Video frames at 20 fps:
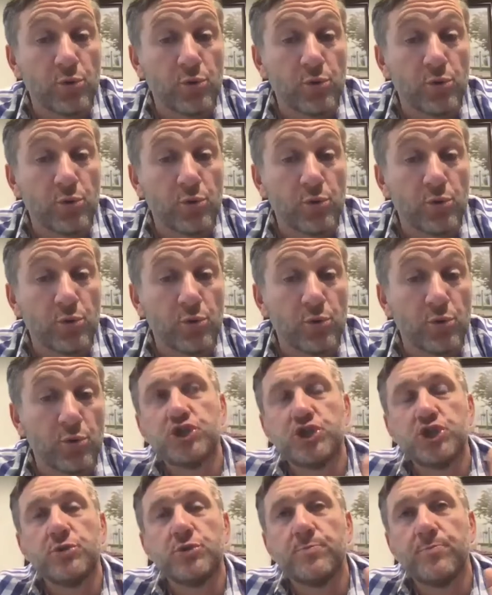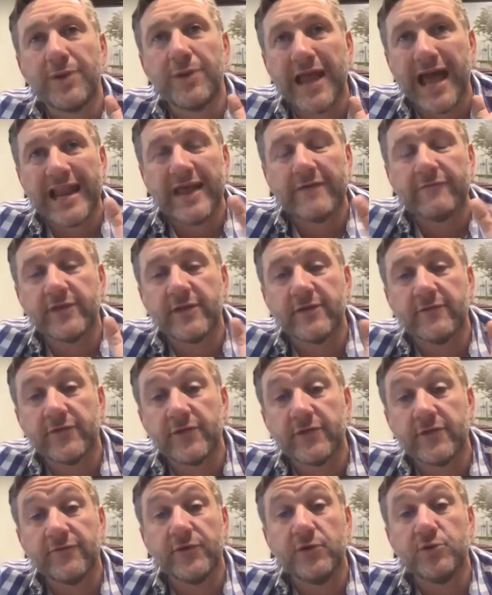trying to plan everything for
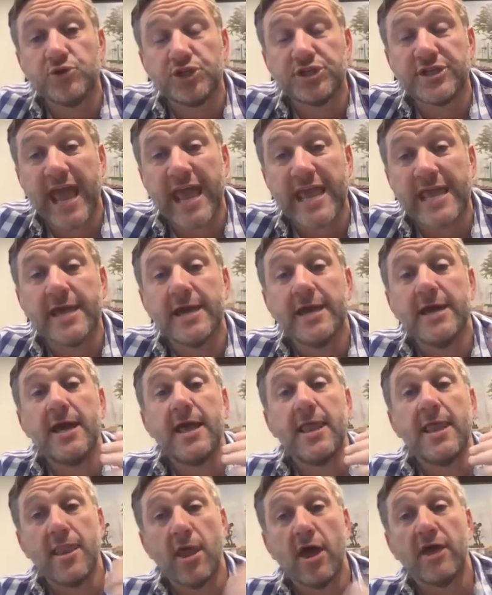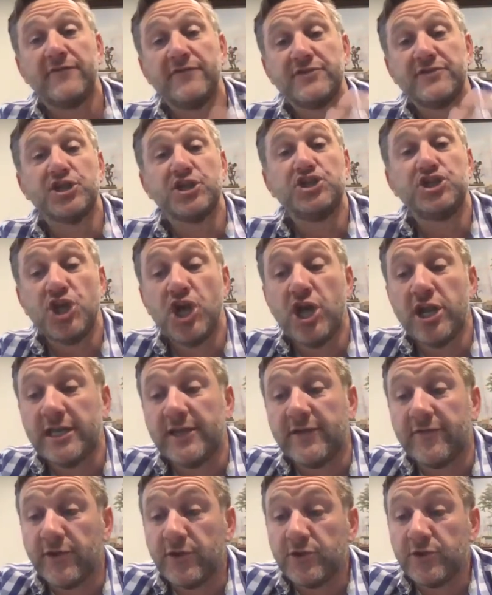the future day. Life is a journey
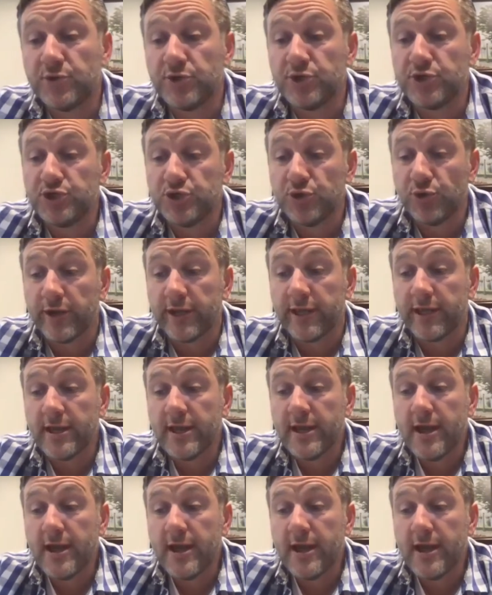for you to enjoy.